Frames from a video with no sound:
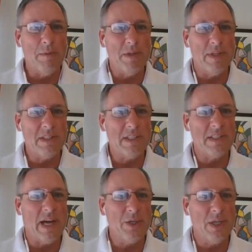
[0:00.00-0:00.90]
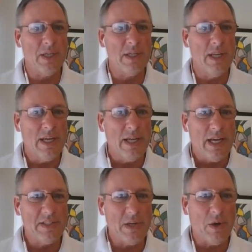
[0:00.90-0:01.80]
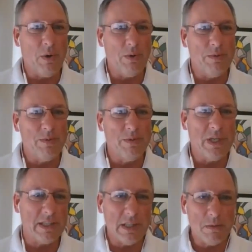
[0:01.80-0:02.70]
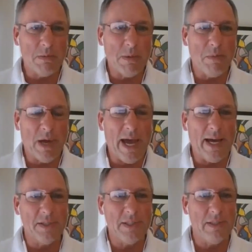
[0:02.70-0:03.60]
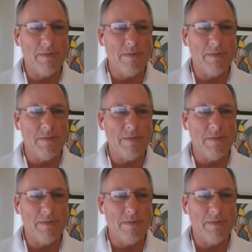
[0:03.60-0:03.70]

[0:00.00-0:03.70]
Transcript: in this discussion. And so we talked a little bit about past.